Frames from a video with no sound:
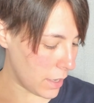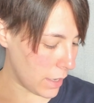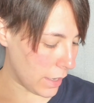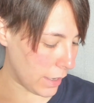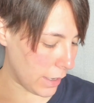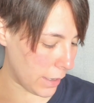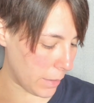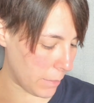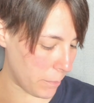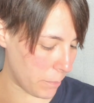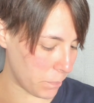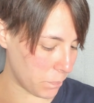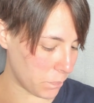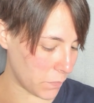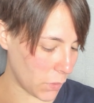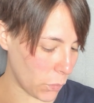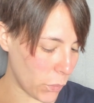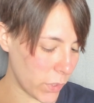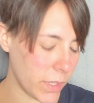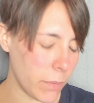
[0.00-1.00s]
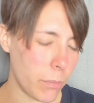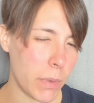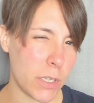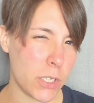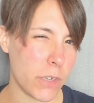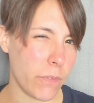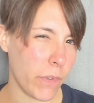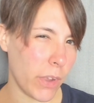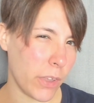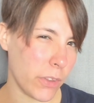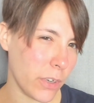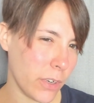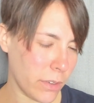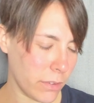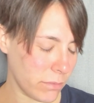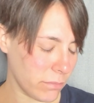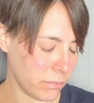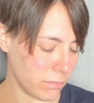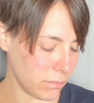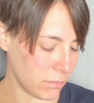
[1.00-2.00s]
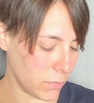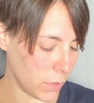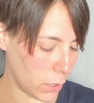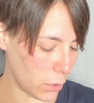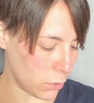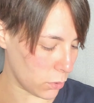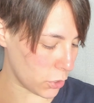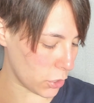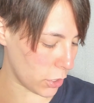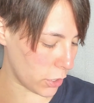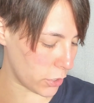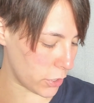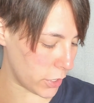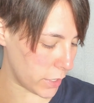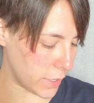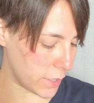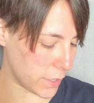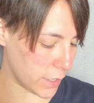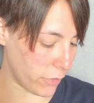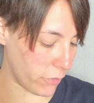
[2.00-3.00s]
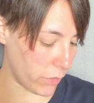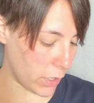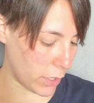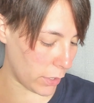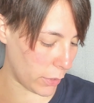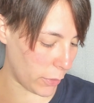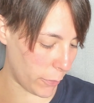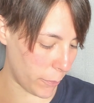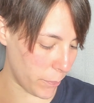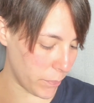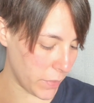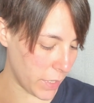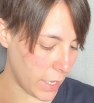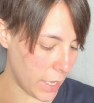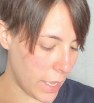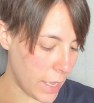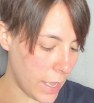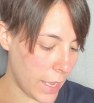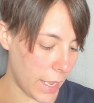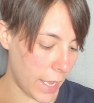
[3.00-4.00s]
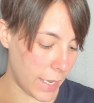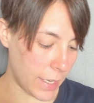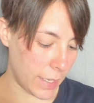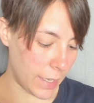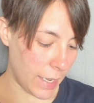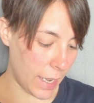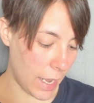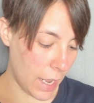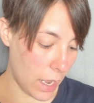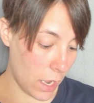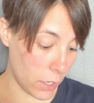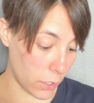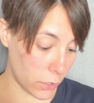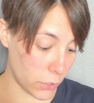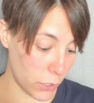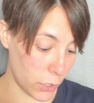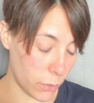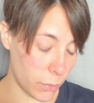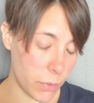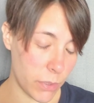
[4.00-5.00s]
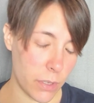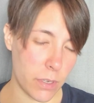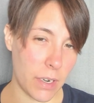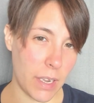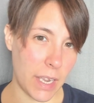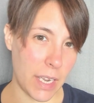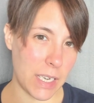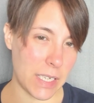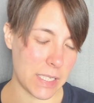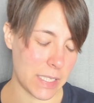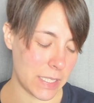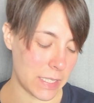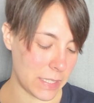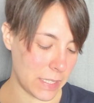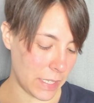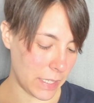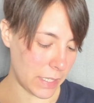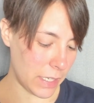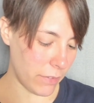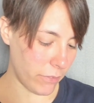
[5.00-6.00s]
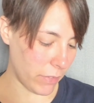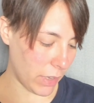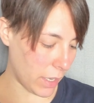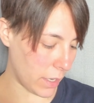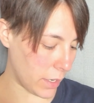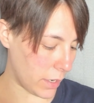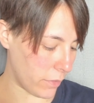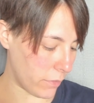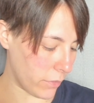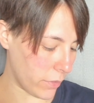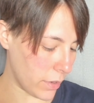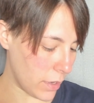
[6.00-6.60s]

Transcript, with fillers: um, with a bunch of other little charges to follow. And in October eighteen ninety-five,